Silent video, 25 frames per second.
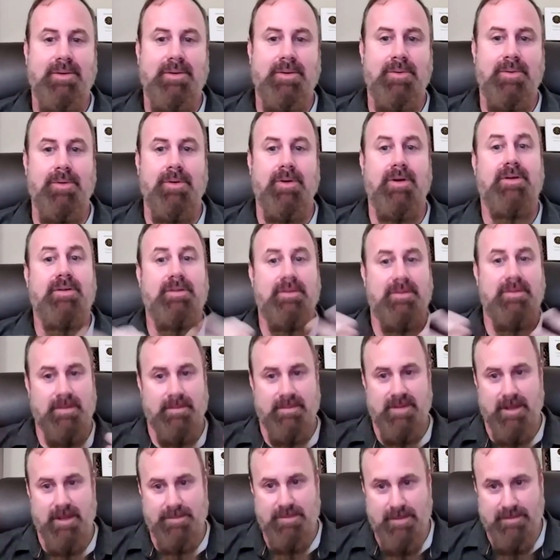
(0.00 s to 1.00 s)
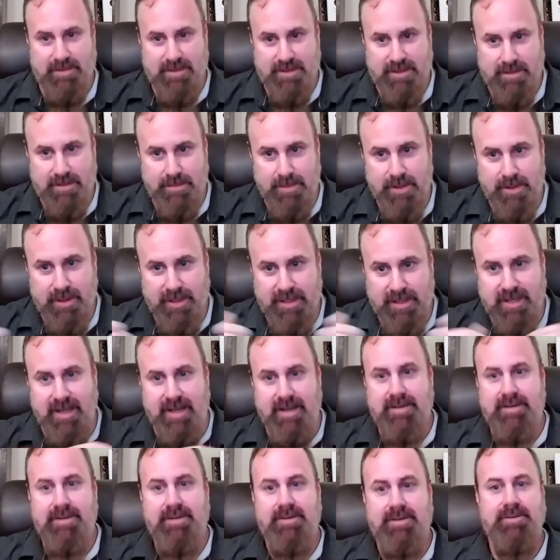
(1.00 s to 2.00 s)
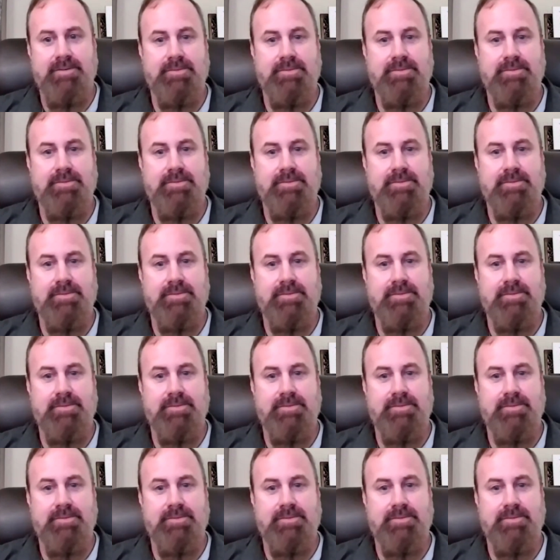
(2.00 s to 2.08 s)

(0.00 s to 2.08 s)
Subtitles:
or sometimes you have to communicate,